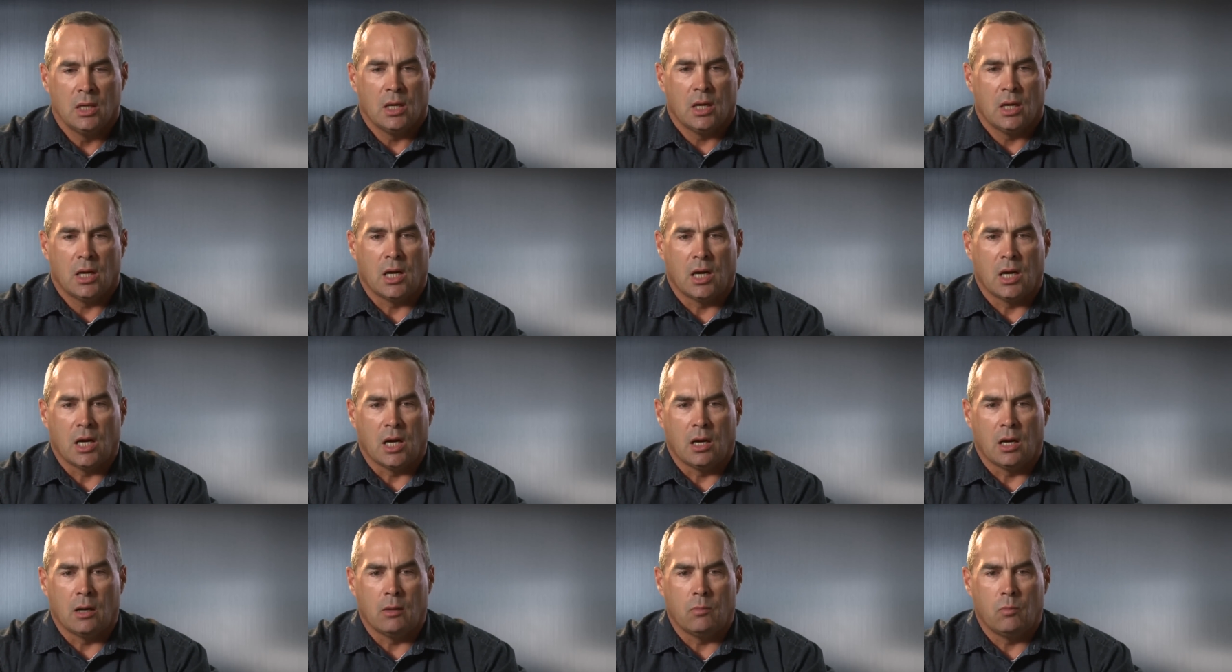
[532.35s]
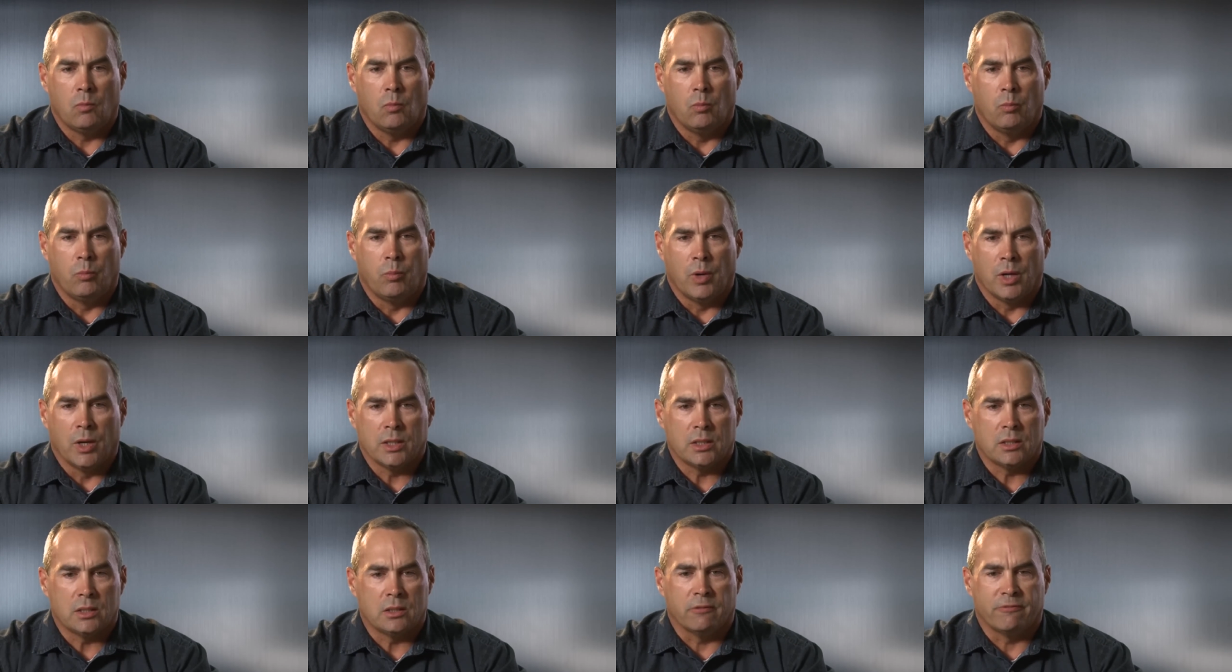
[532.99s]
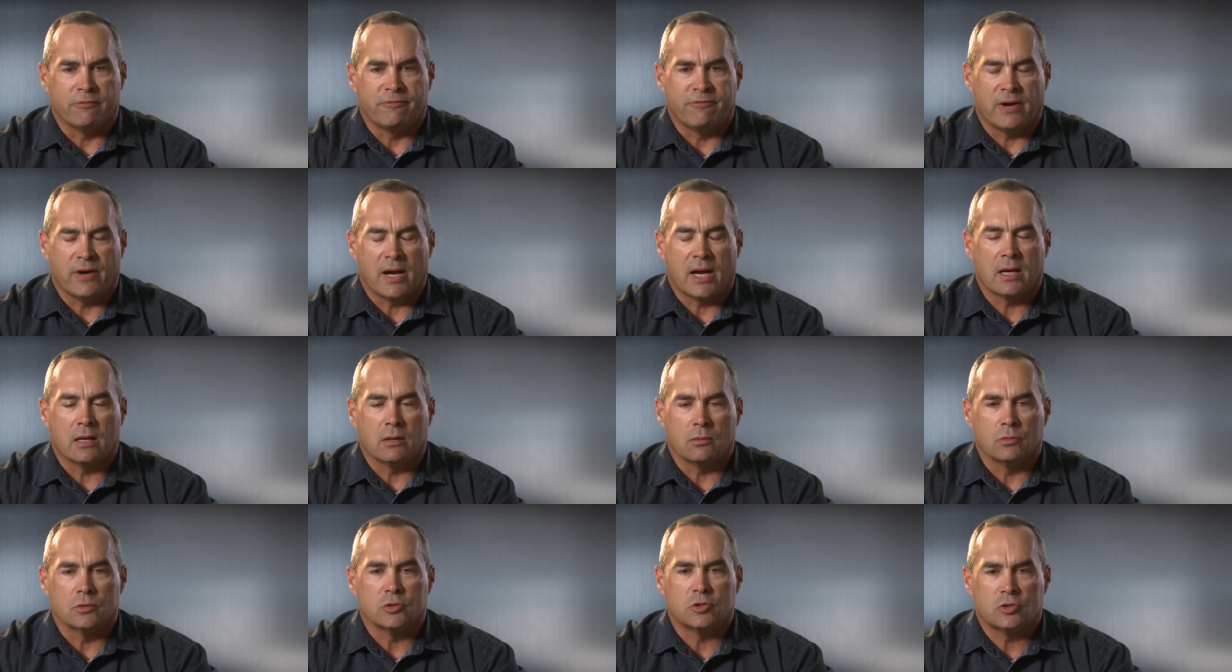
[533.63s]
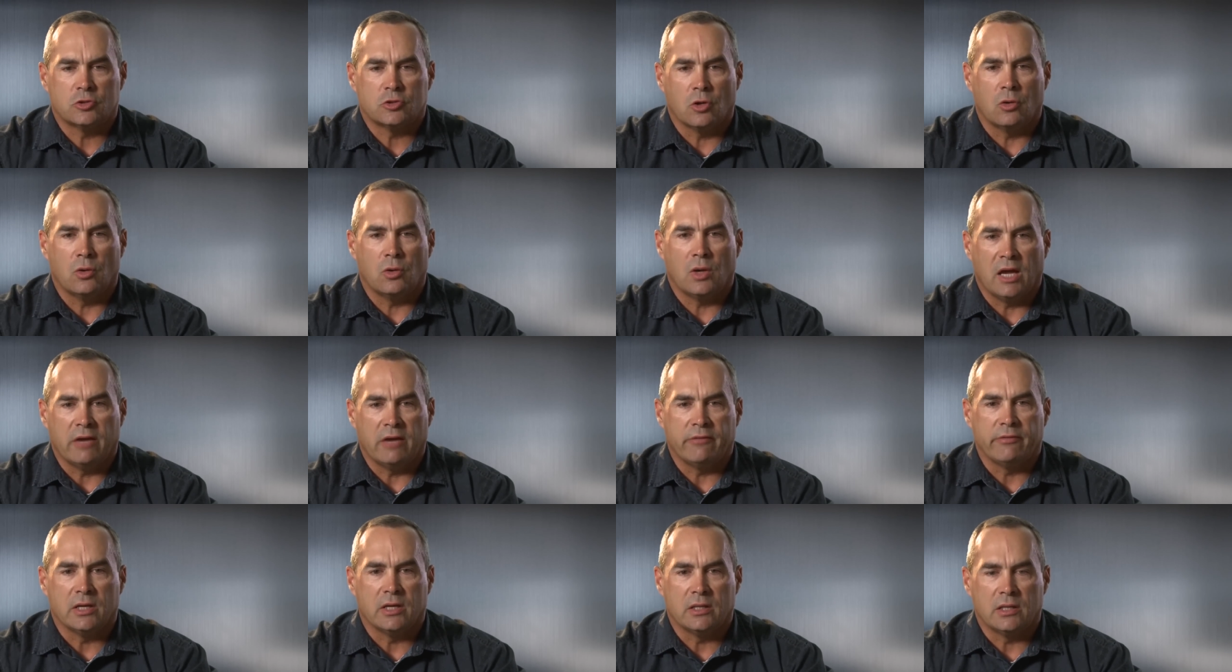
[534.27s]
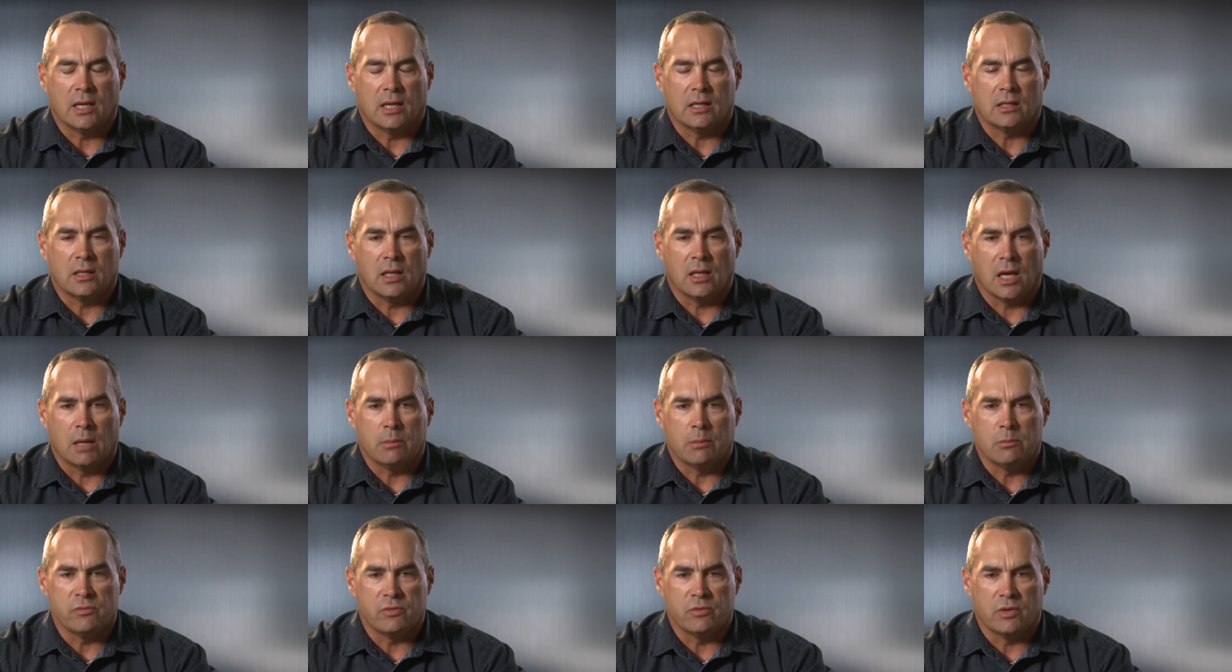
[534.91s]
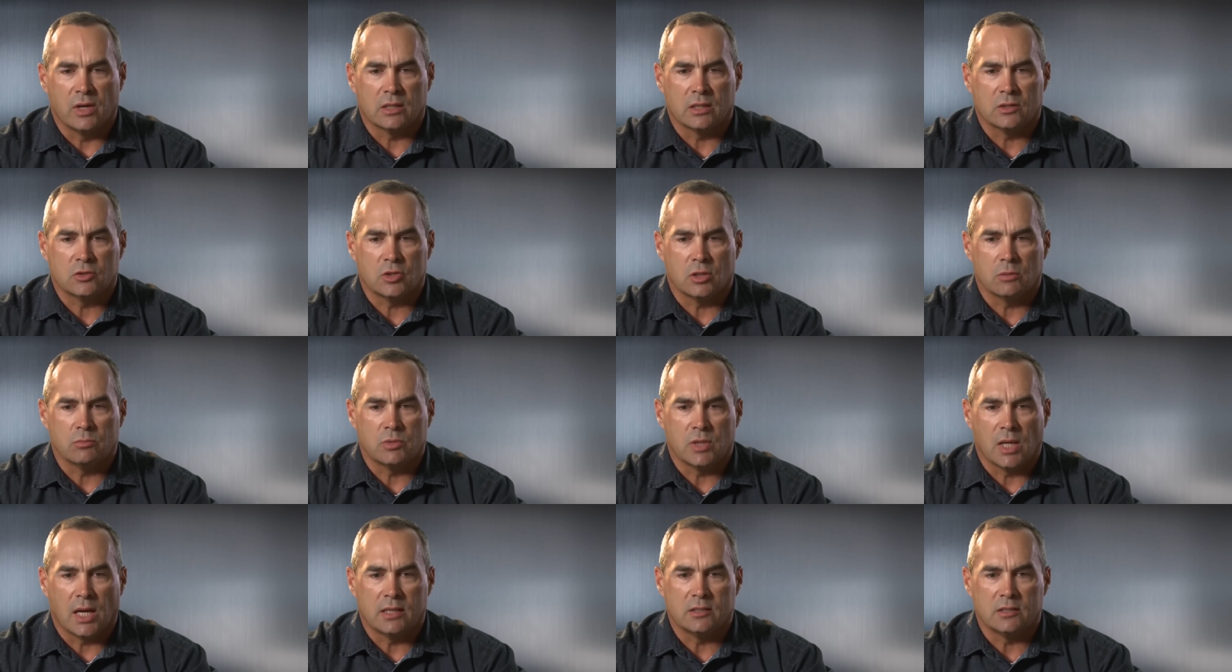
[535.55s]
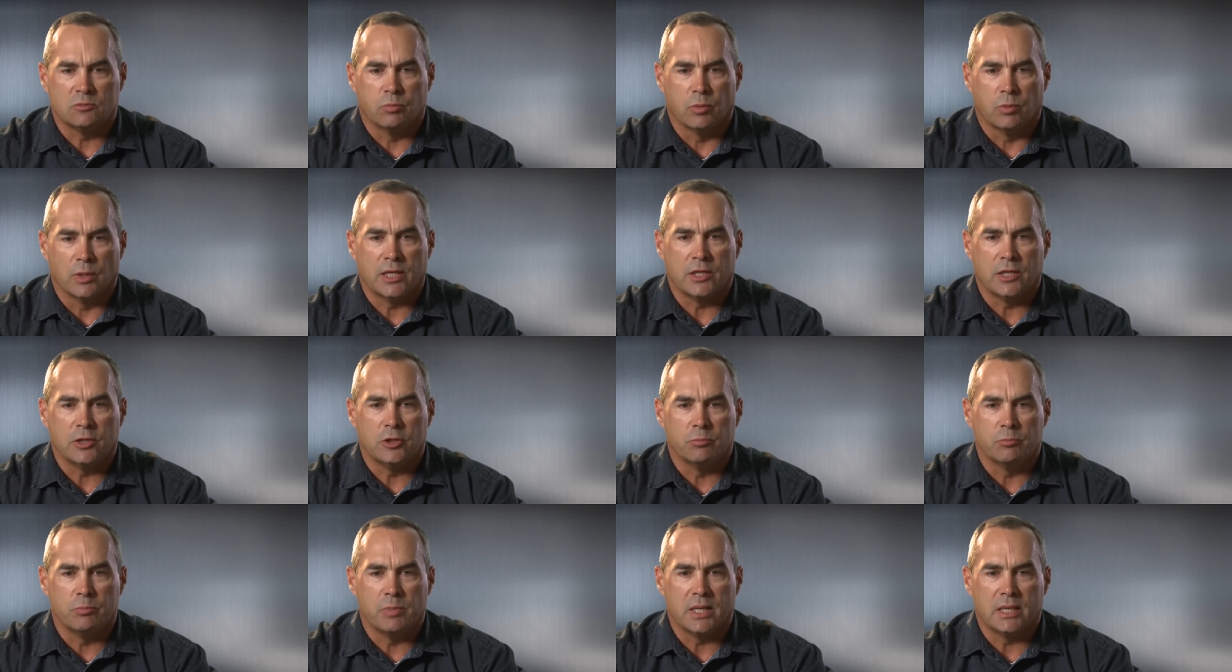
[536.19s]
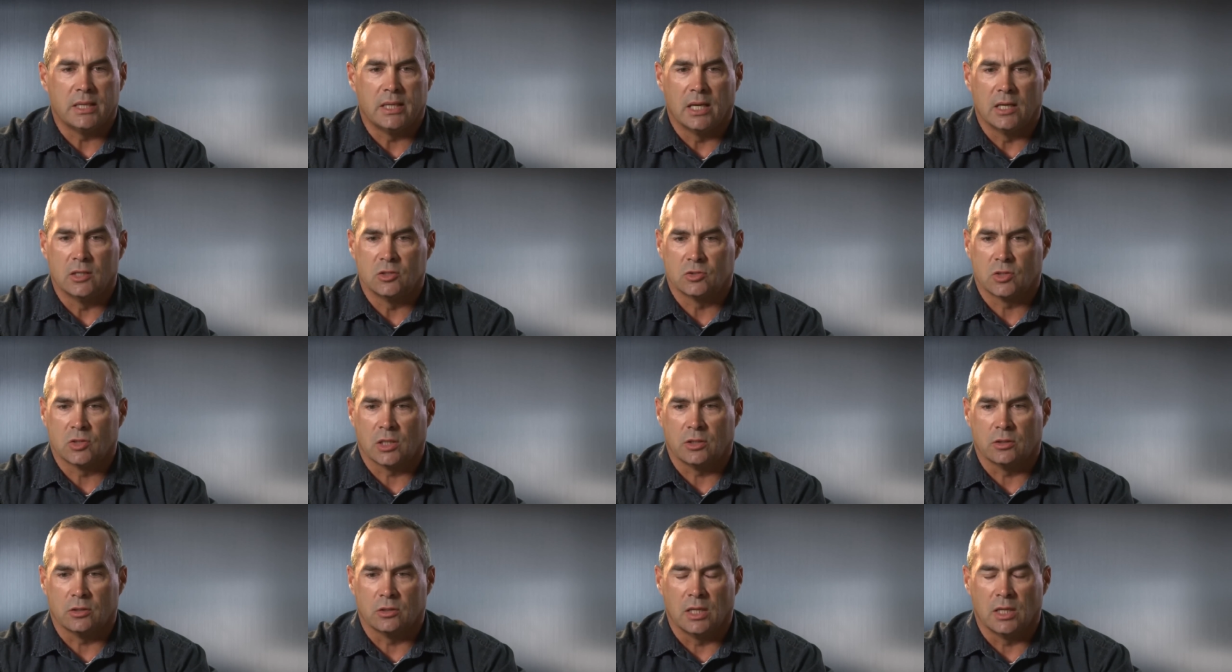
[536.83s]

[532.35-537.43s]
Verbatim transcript: But the fire was so heavy at that time, you've got to sometimes bring in your big guns like your